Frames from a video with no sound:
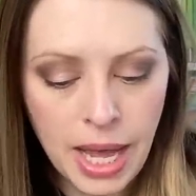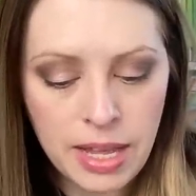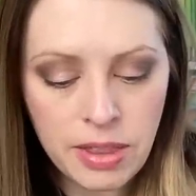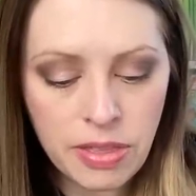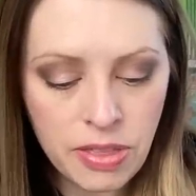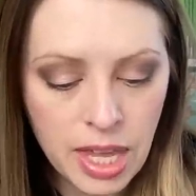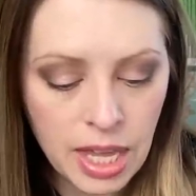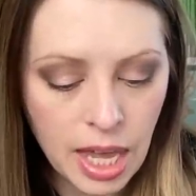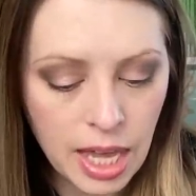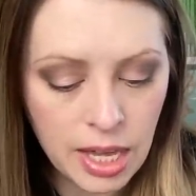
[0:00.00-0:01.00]
I think
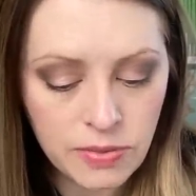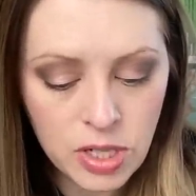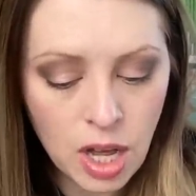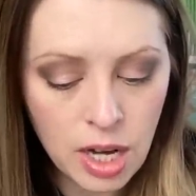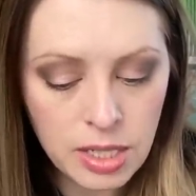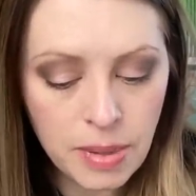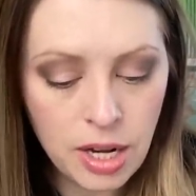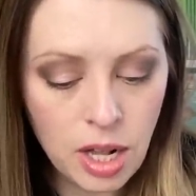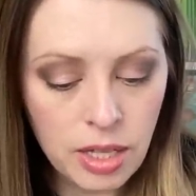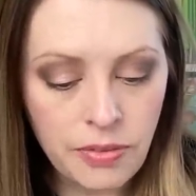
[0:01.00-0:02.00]
I have talked
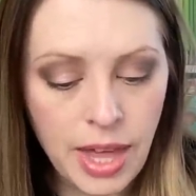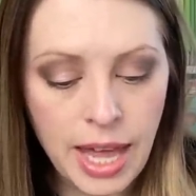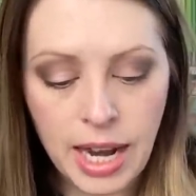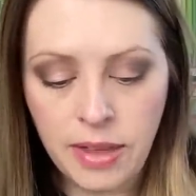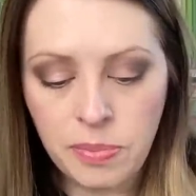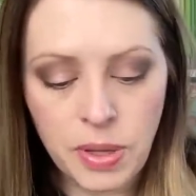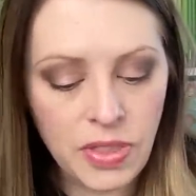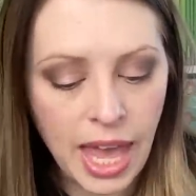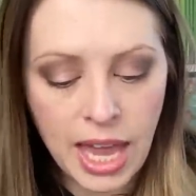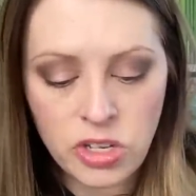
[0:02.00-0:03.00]
about all of that. I've put
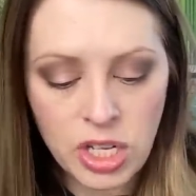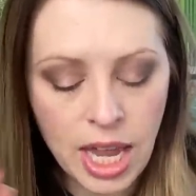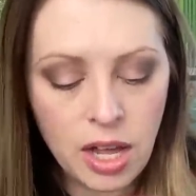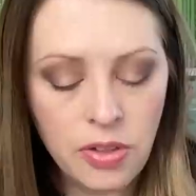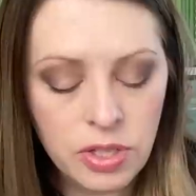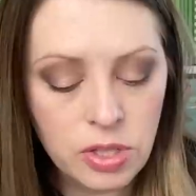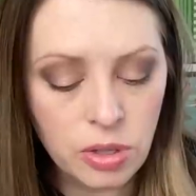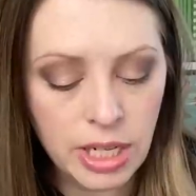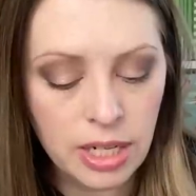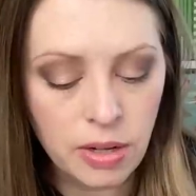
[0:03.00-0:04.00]
the hashtag on the
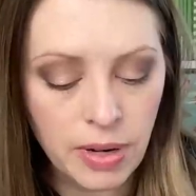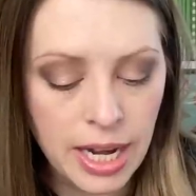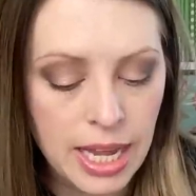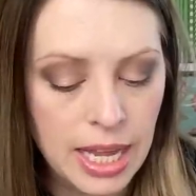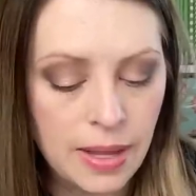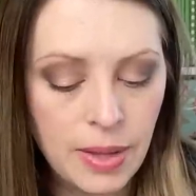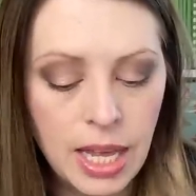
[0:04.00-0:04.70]
screen already.